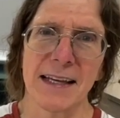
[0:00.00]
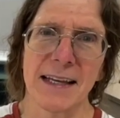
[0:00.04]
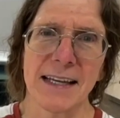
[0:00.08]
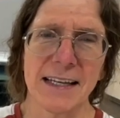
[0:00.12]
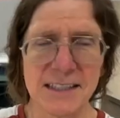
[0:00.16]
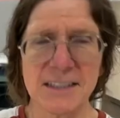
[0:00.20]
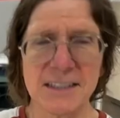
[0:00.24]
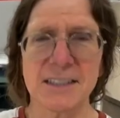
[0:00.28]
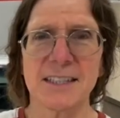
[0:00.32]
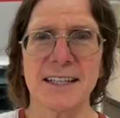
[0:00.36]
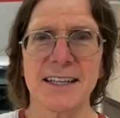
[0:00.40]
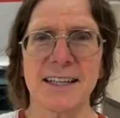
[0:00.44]

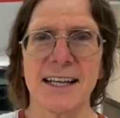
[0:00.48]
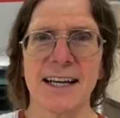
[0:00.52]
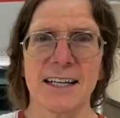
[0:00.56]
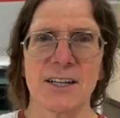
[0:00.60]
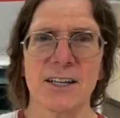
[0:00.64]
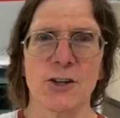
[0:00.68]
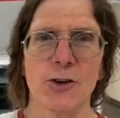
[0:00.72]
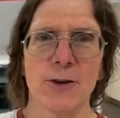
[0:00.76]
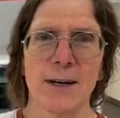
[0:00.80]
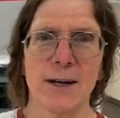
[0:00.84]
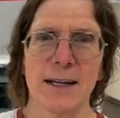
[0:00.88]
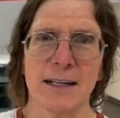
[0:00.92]
Isn't
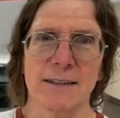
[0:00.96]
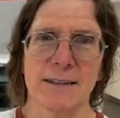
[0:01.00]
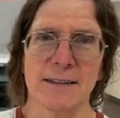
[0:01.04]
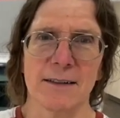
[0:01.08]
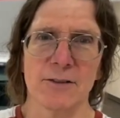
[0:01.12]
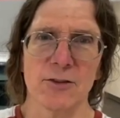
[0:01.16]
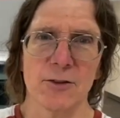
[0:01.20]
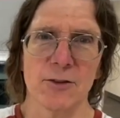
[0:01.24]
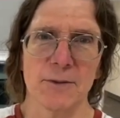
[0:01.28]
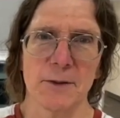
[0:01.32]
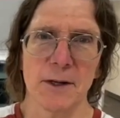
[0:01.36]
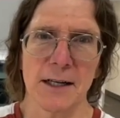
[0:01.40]
that correct,
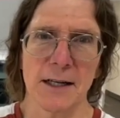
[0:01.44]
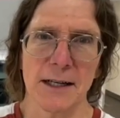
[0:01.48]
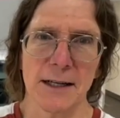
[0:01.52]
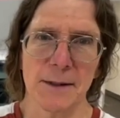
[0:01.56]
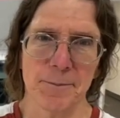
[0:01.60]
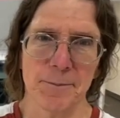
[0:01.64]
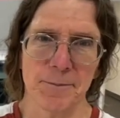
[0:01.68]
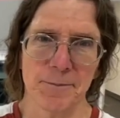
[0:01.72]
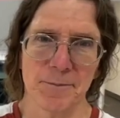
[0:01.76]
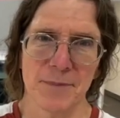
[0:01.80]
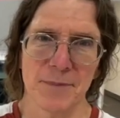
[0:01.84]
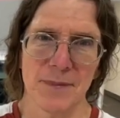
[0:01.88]
everybody?
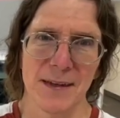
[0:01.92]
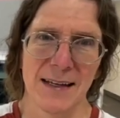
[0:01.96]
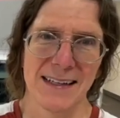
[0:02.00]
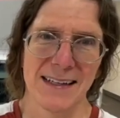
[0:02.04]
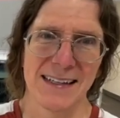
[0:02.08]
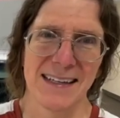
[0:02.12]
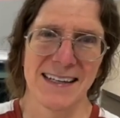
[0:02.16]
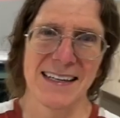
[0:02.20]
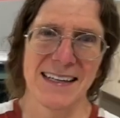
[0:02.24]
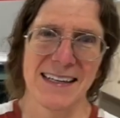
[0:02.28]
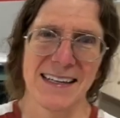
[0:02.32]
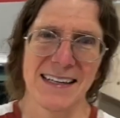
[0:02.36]
That
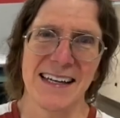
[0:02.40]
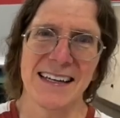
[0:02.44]
is.